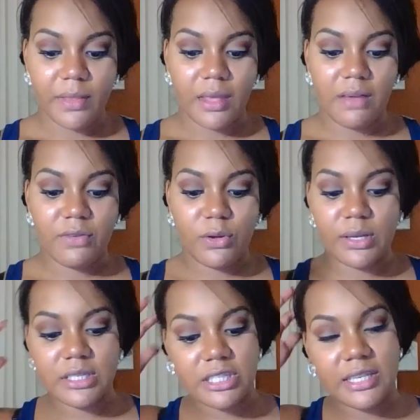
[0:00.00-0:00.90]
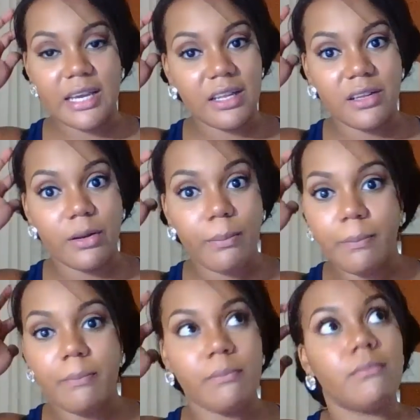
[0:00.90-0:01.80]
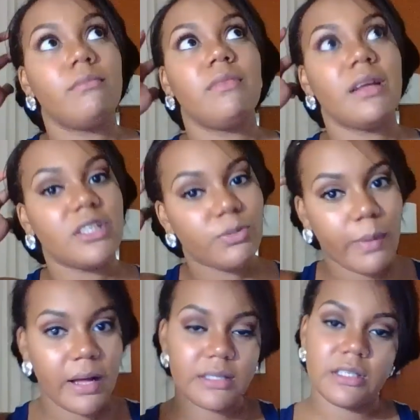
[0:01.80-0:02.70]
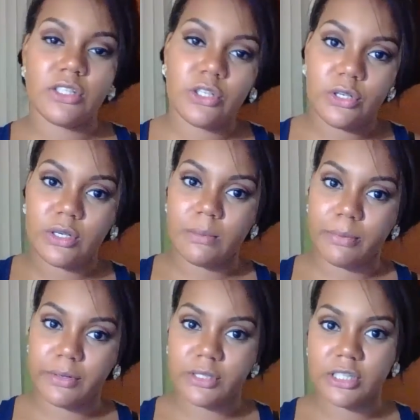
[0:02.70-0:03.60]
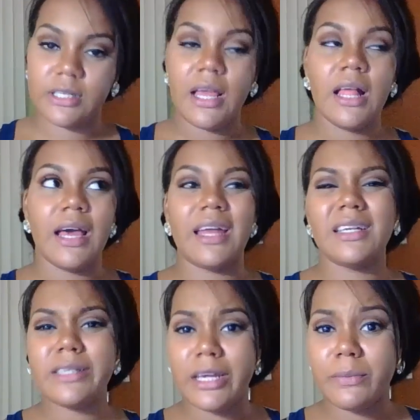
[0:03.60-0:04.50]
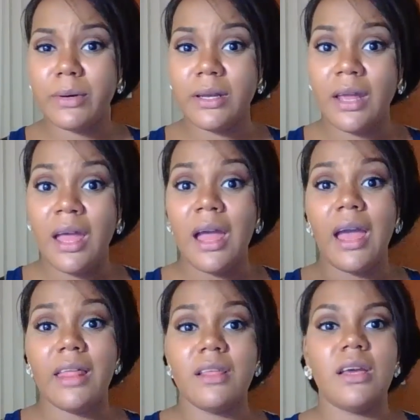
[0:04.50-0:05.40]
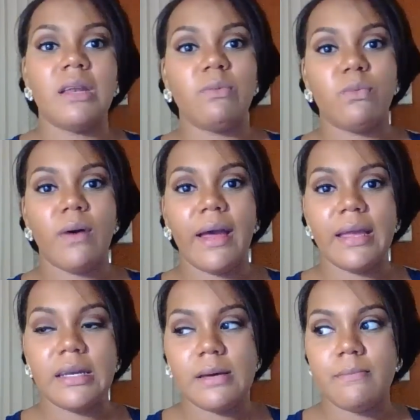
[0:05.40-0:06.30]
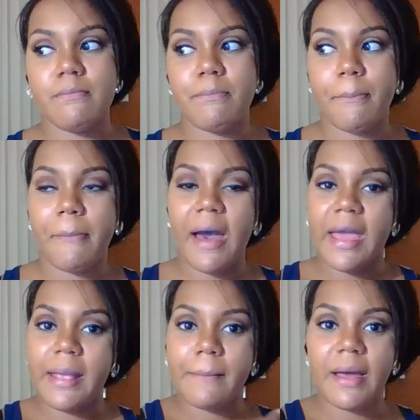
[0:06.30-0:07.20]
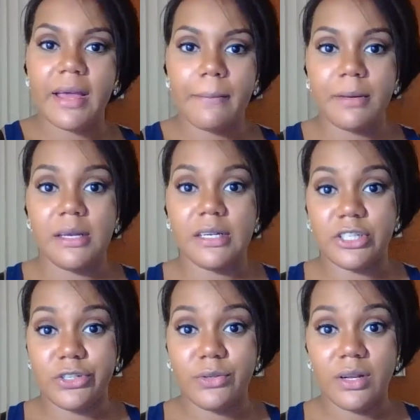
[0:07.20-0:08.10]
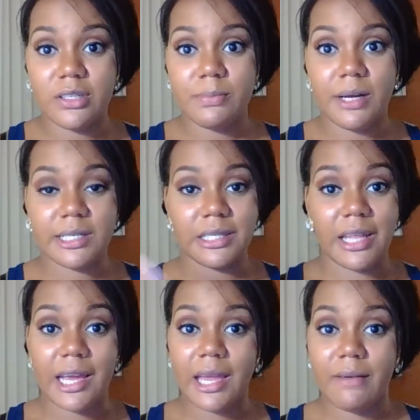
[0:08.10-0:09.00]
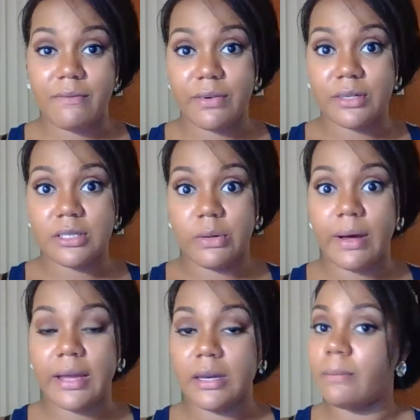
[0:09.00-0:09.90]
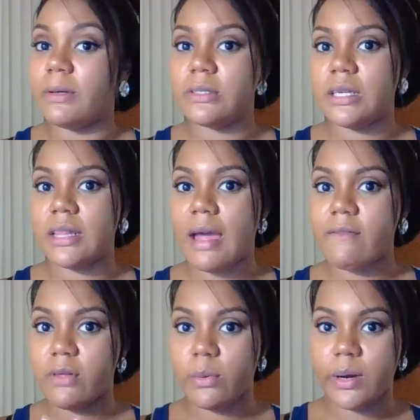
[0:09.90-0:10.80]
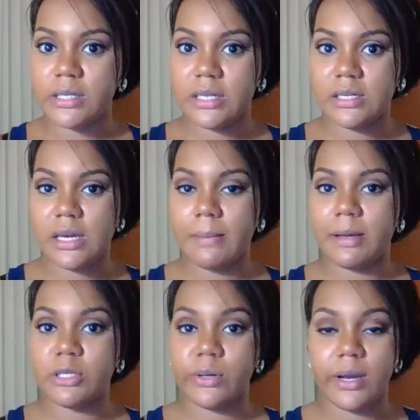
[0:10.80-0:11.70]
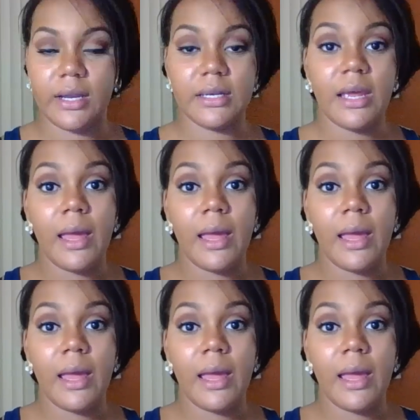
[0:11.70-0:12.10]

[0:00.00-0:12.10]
if you can just take a little lunch box until you can purchase. I didn't take one. And then I end up buying my company issued lunchbox, and that came first. So I ended up using that for the rest of the time I trained.